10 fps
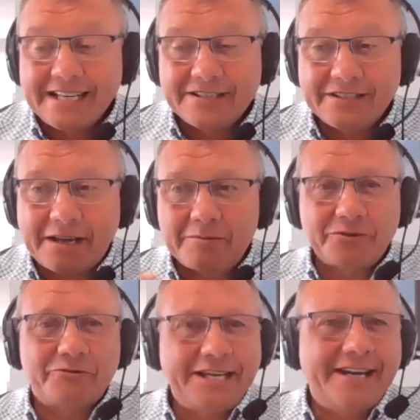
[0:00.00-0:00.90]
So that was
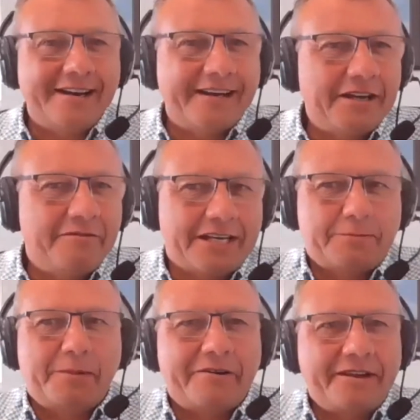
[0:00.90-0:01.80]
a real live
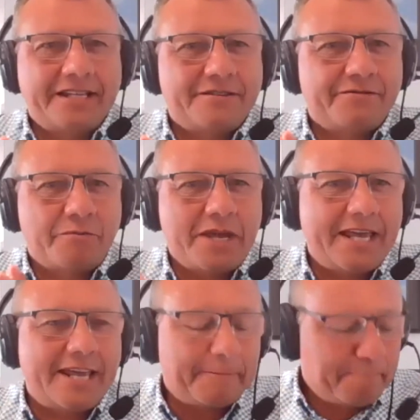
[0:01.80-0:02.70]
experience for
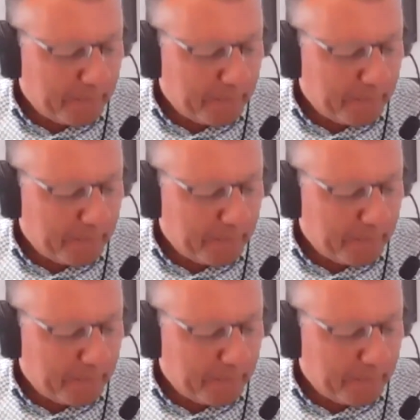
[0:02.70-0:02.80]
me.